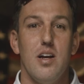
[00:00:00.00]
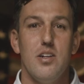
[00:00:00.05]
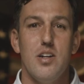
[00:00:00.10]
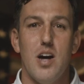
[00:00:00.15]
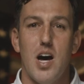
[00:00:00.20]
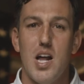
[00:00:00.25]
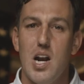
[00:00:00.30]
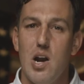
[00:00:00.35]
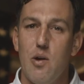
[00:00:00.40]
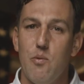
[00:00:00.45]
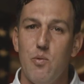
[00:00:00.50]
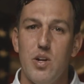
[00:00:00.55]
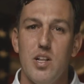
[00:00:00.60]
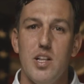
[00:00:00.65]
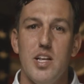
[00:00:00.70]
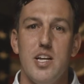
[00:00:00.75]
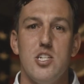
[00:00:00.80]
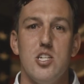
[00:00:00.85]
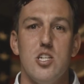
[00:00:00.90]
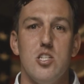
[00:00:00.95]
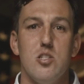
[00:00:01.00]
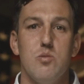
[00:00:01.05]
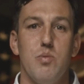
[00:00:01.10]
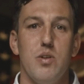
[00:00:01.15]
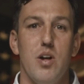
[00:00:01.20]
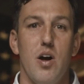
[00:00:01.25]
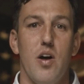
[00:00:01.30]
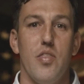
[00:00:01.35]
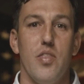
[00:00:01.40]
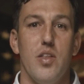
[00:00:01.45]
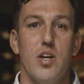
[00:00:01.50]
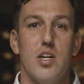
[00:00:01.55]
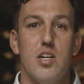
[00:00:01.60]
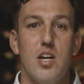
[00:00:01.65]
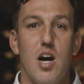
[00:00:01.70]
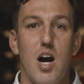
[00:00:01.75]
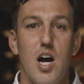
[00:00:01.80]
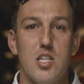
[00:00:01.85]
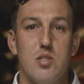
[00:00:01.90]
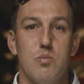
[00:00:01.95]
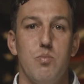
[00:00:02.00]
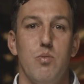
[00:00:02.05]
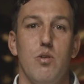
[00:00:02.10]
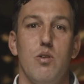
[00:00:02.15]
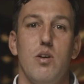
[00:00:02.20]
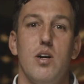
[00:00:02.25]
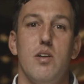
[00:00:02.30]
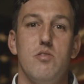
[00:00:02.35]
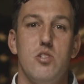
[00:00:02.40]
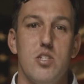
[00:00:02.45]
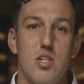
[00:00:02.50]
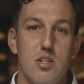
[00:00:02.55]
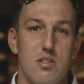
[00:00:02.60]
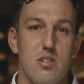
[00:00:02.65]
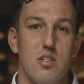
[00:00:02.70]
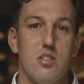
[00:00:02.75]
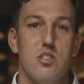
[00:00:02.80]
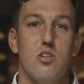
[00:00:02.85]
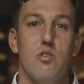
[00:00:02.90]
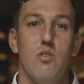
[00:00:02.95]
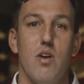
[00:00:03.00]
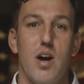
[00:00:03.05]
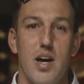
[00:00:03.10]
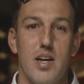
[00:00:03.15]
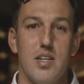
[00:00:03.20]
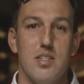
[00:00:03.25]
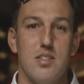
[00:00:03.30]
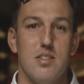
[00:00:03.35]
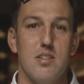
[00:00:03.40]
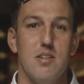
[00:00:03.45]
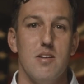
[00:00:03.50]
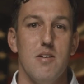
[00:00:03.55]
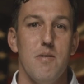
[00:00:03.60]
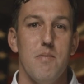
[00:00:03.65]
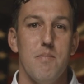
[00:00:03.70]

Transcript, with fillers: not on religions, but on the gospel of Jesus Christ.